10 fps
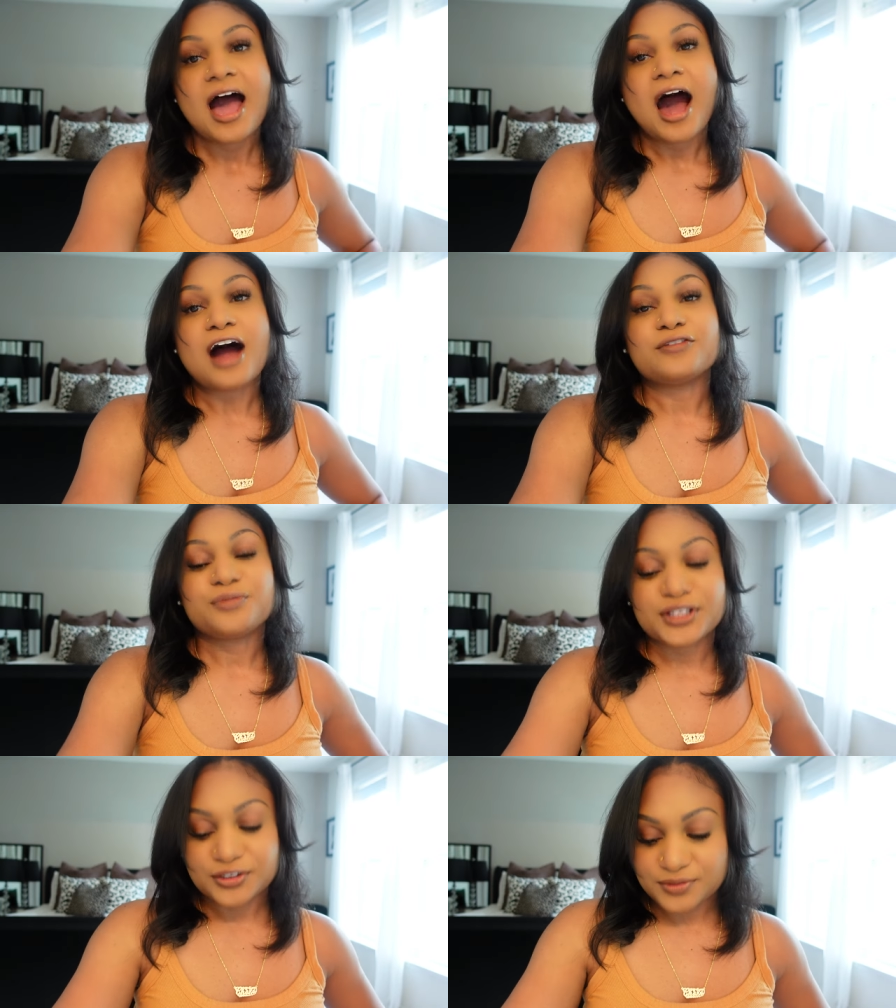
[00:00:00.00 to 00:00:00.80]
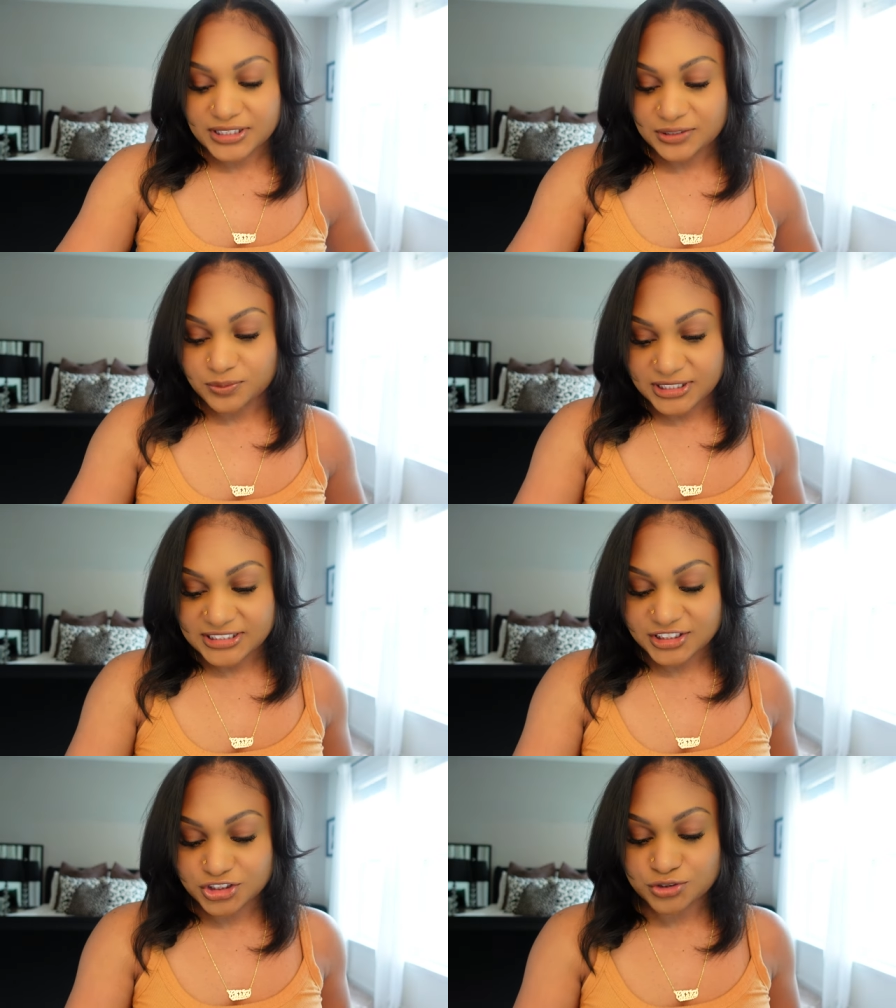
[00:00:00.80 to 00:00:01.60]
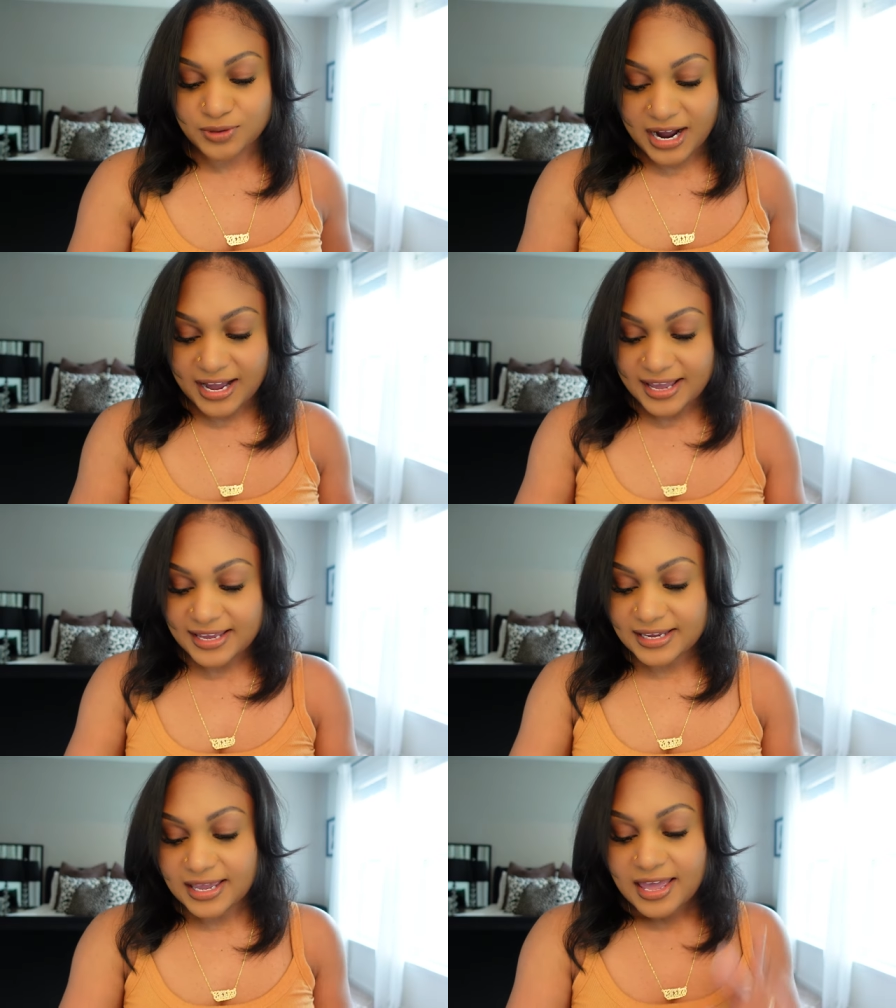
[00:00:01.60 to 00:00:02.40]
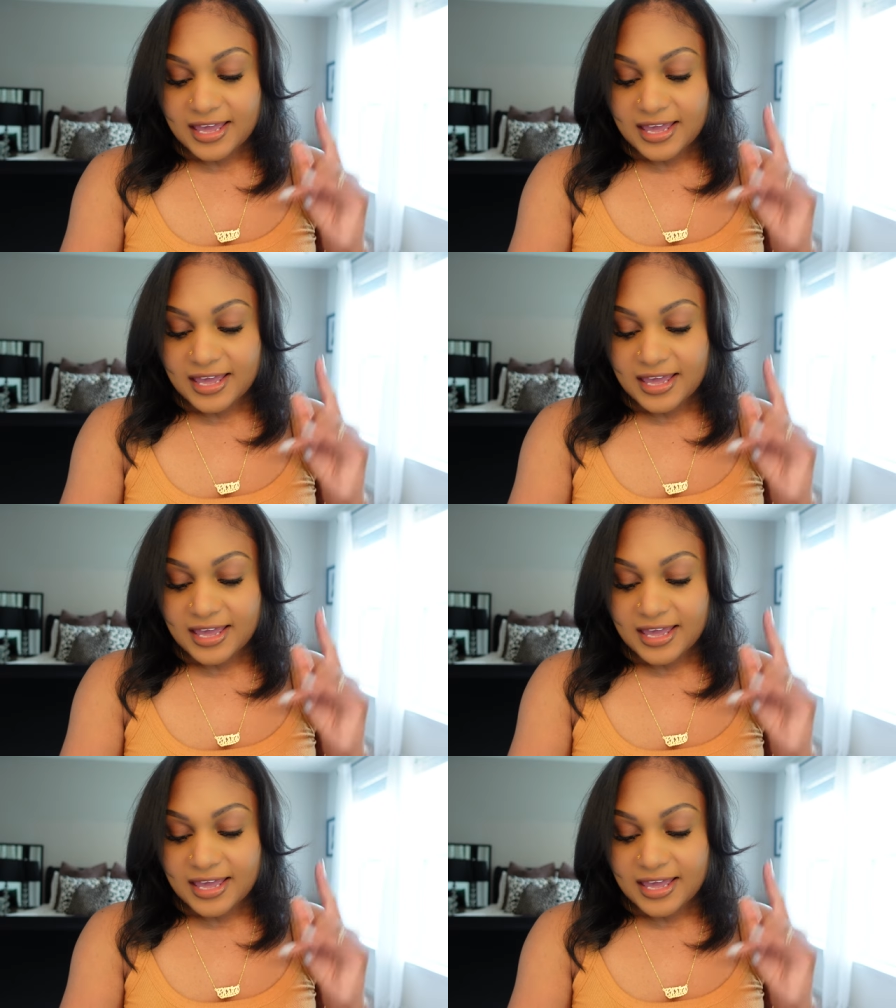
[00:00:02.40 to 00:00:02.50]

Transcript: I really, really wanted to try,